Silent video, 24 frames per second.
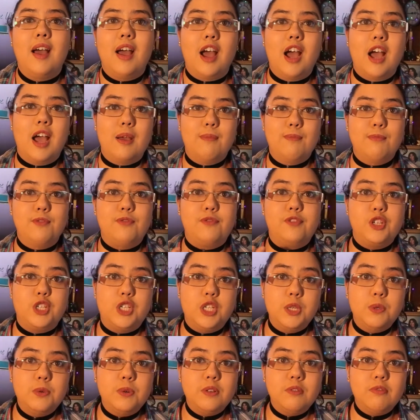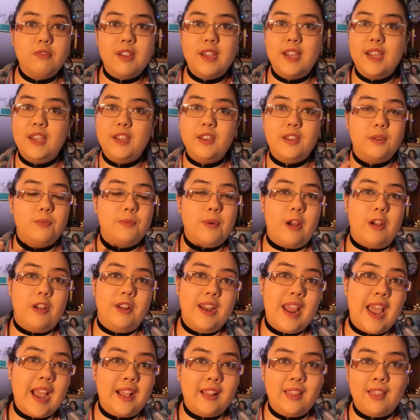For jewellery, you can wear a
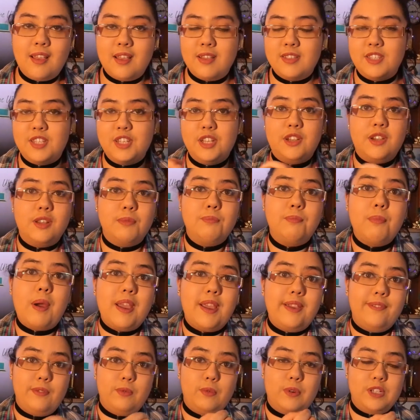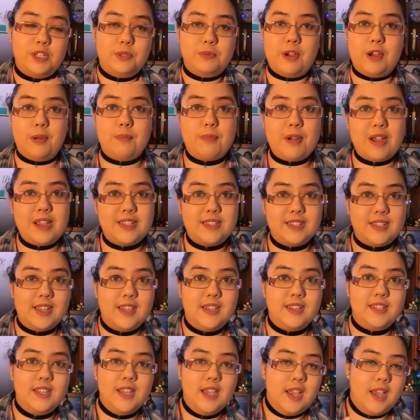necklace. Might even want to wear a
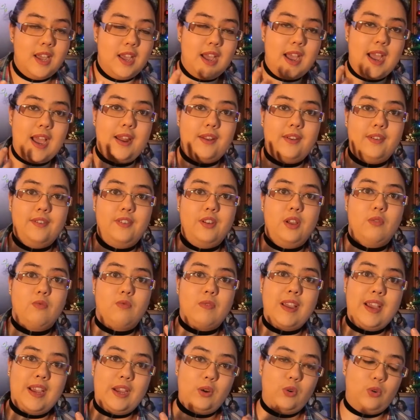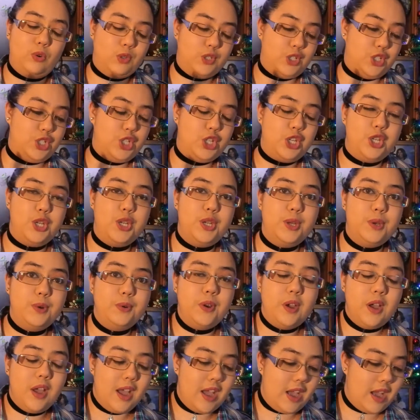bracelet and a ring or
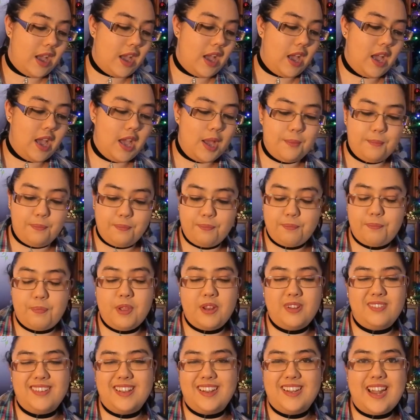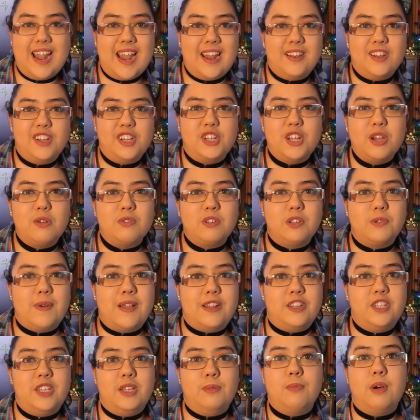two. But again, you don't want to
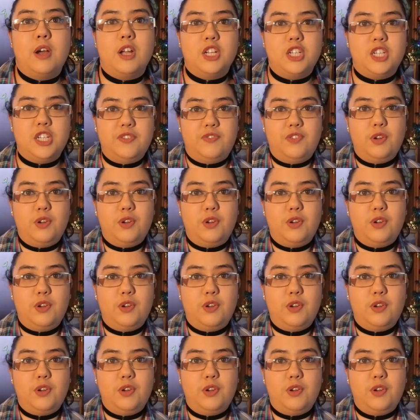wear too much.